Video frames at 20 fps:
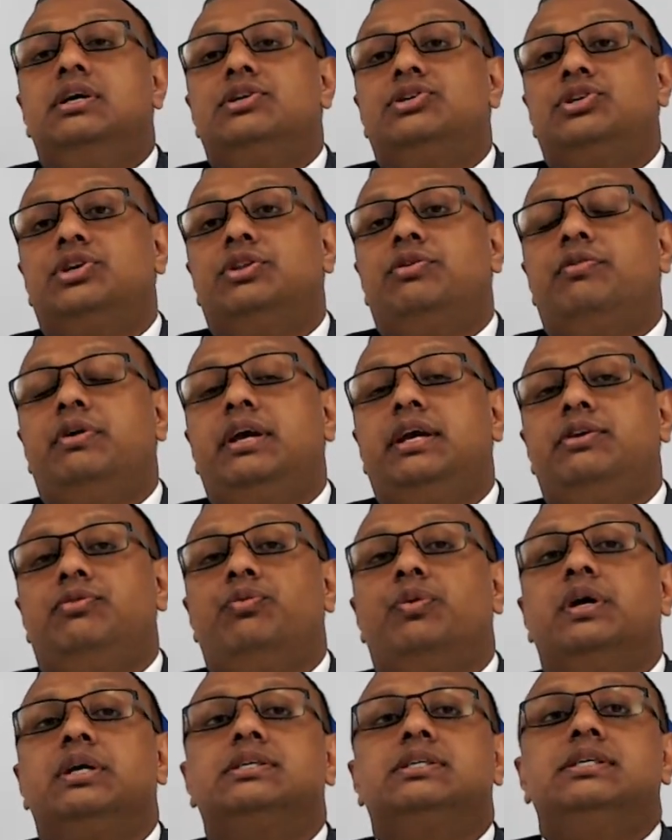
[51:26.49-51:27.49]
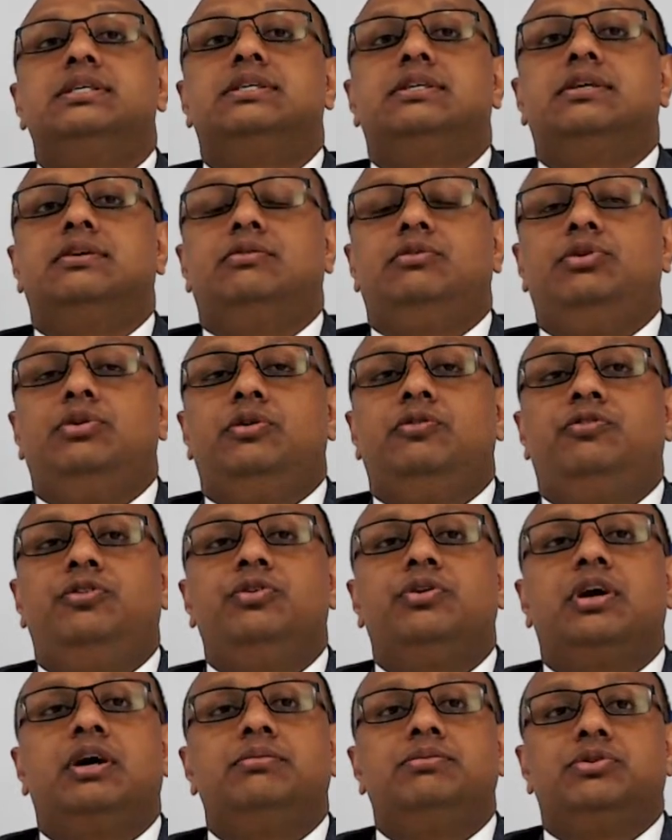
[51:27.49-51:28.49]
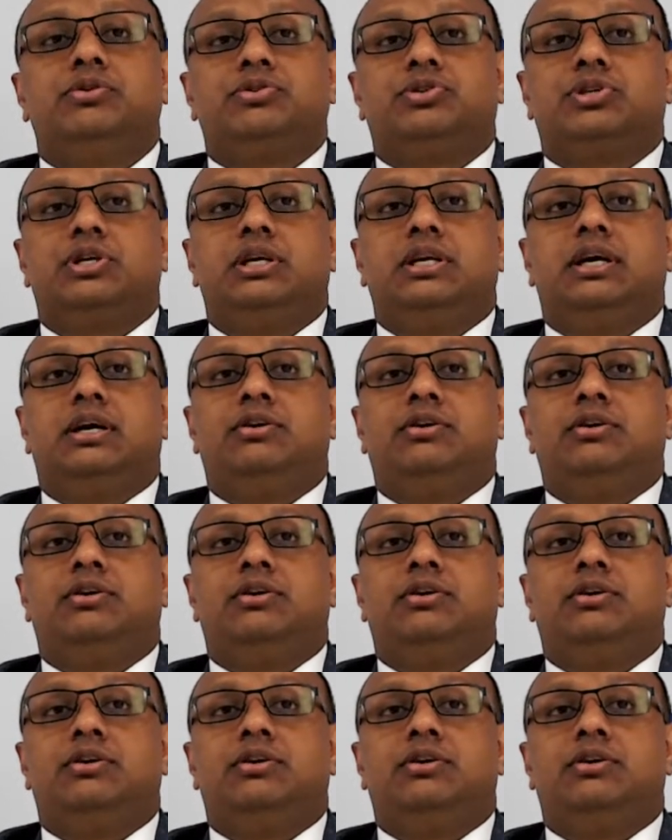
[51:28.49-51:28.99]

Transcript: So the way it works is, if you come to Australia